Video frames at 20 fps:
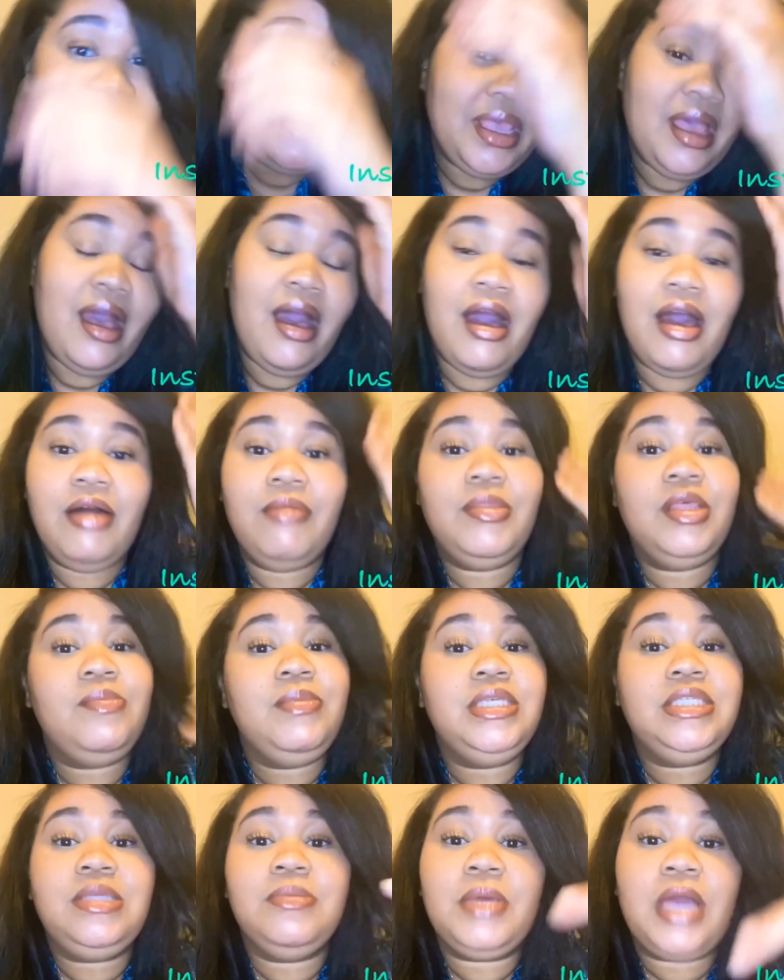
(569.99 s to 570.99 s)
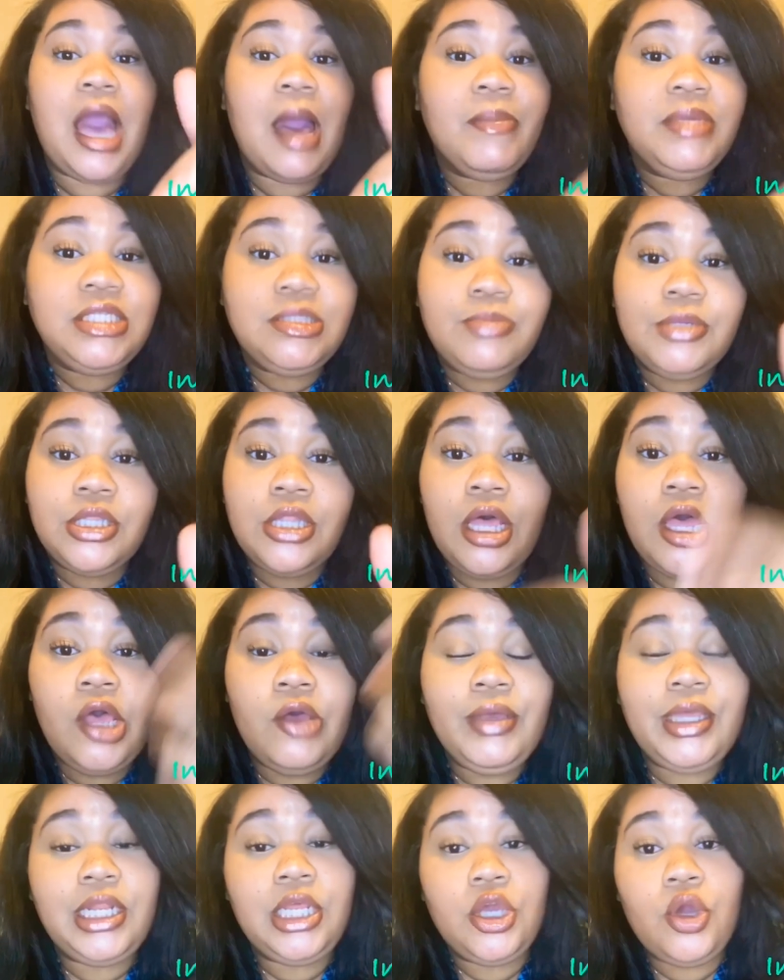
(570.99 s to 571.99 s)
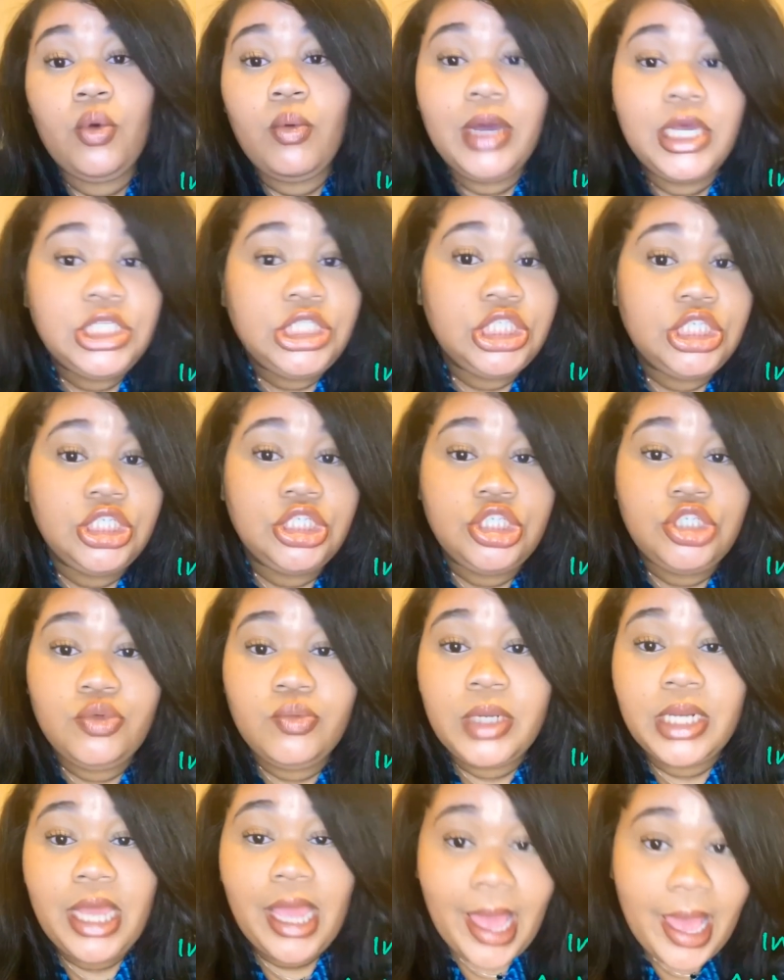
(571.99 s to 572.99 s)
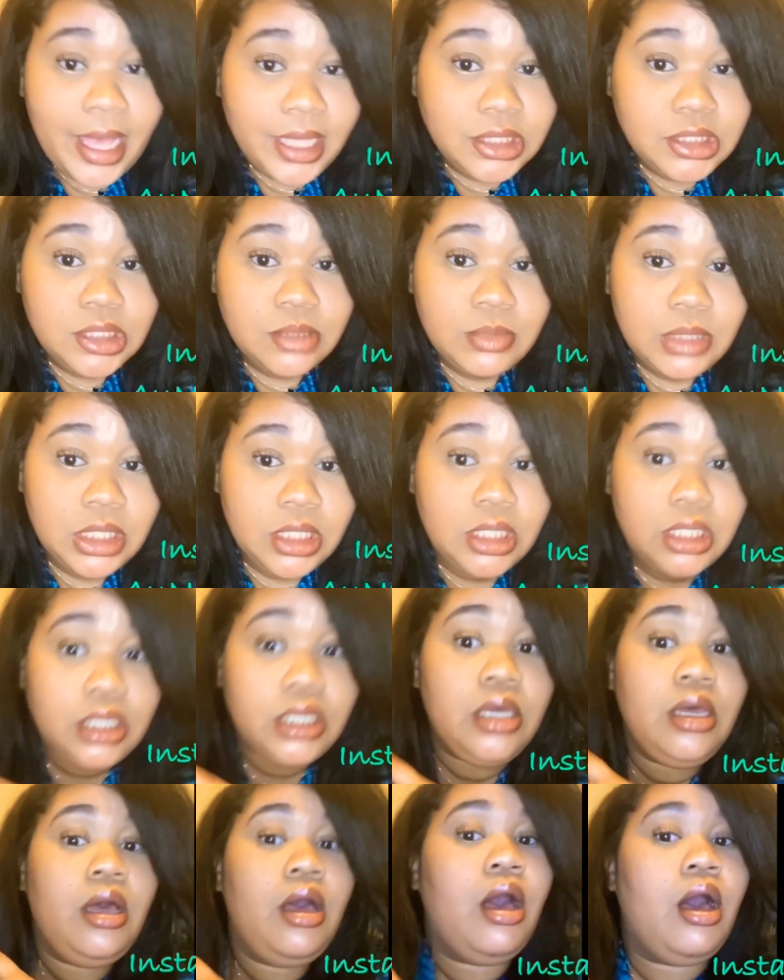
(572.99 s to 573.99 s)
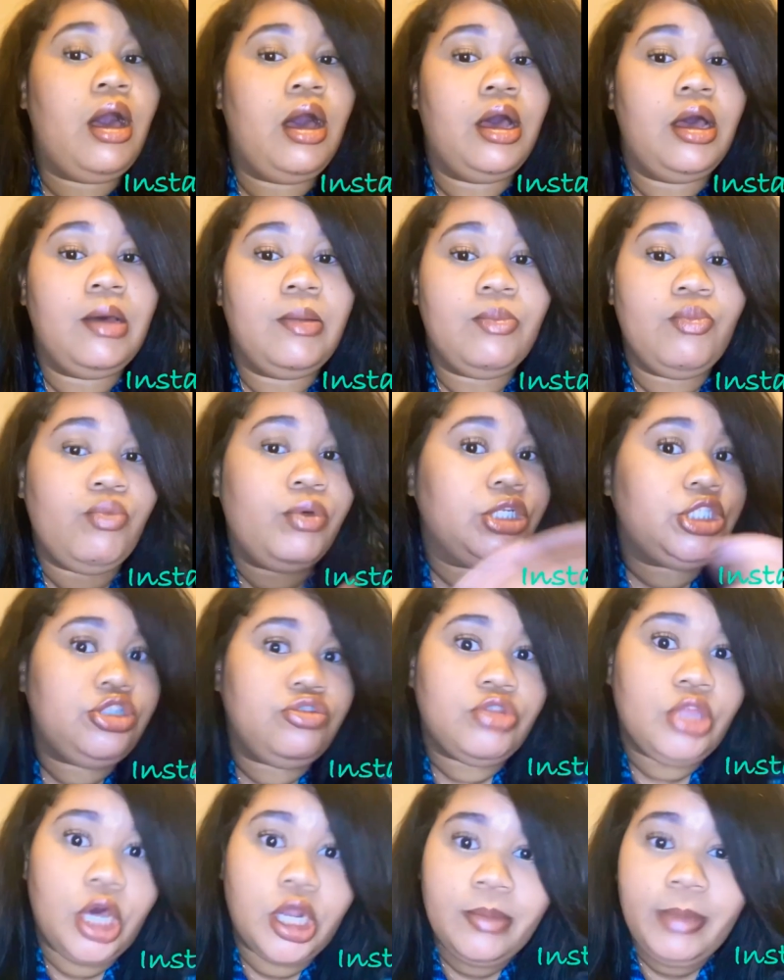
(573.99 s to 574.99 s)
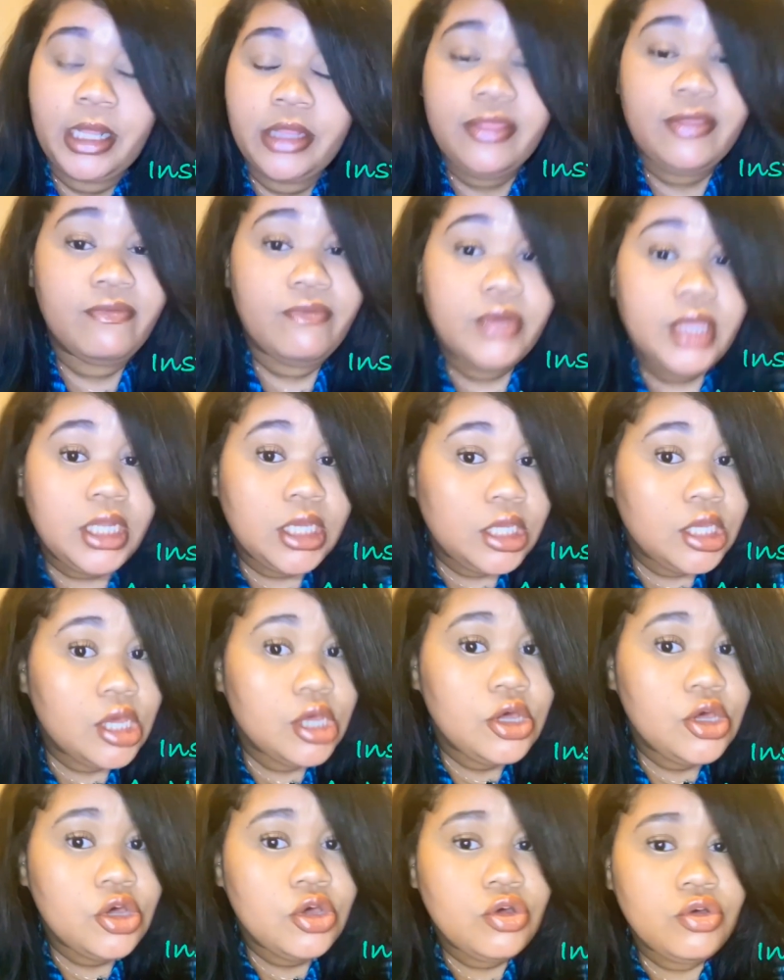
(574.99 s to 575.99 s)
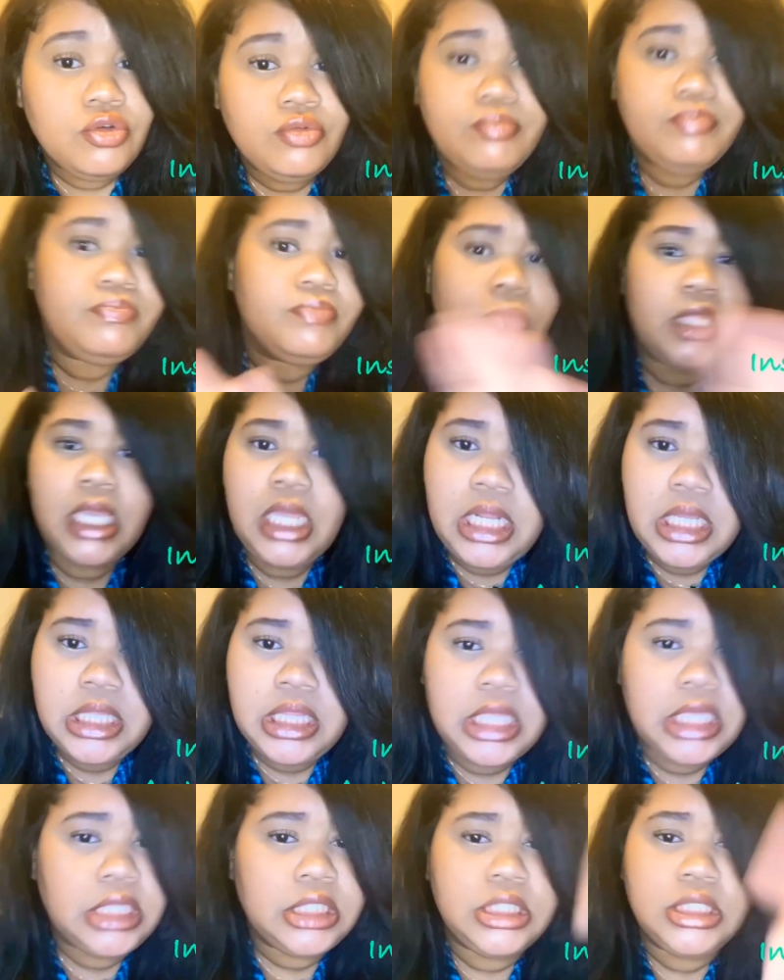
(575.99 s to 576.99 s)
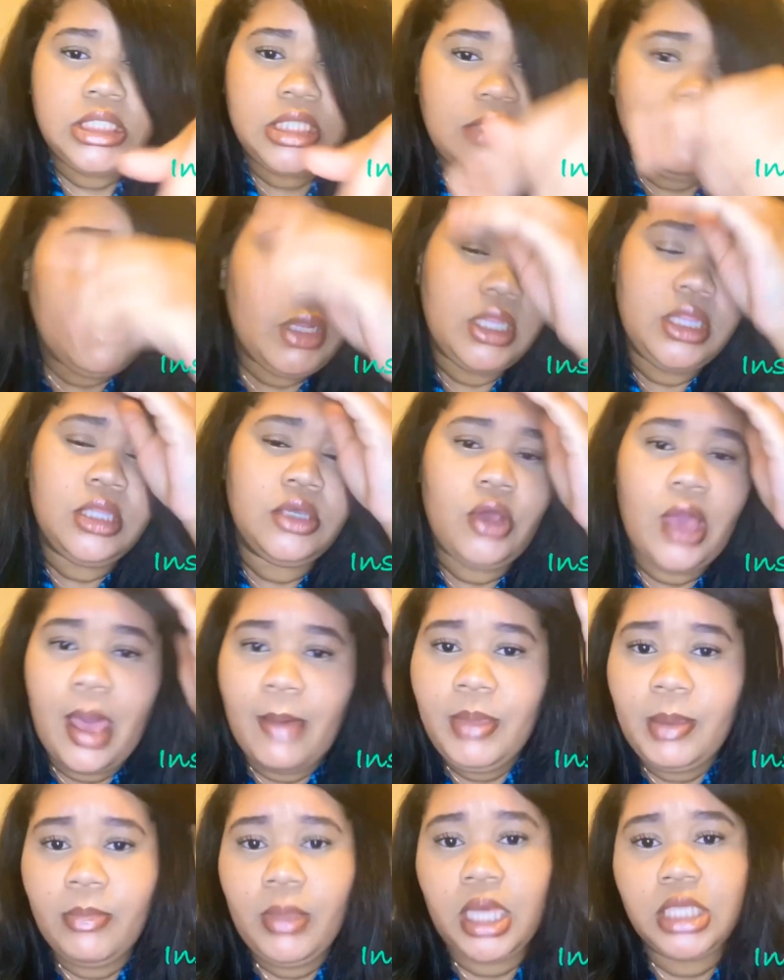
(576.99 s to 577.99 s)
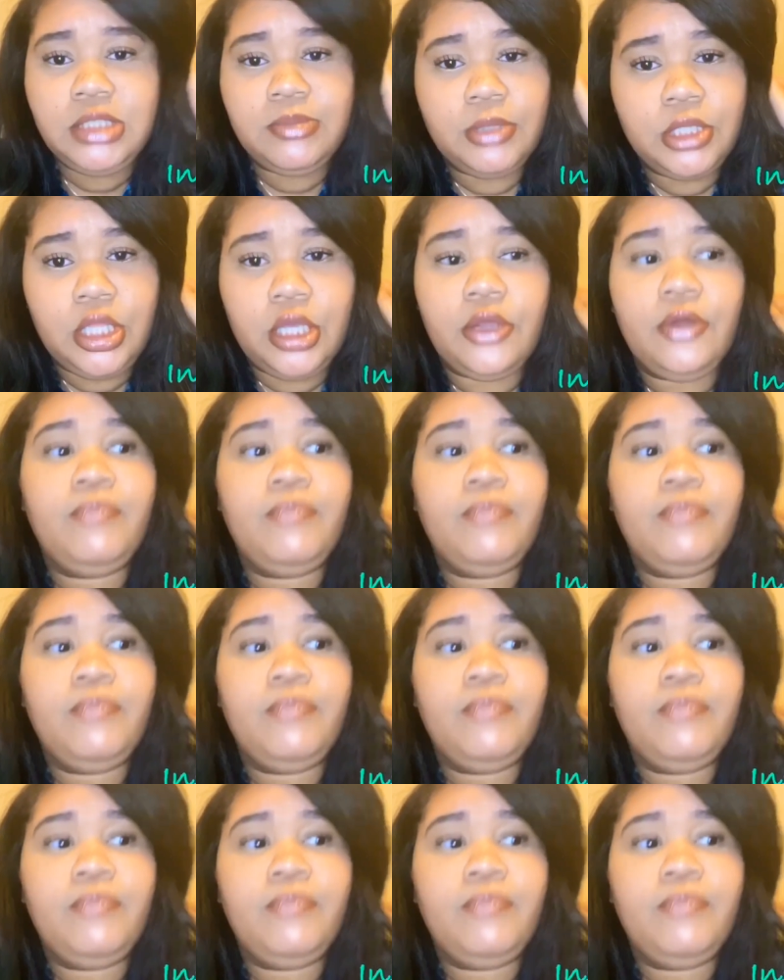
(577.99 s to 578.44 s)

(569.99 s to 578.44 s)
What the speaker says: Leave me some comments below, any questions you want to ask me, what you thought about the video, anything, just leave it in the comment box below.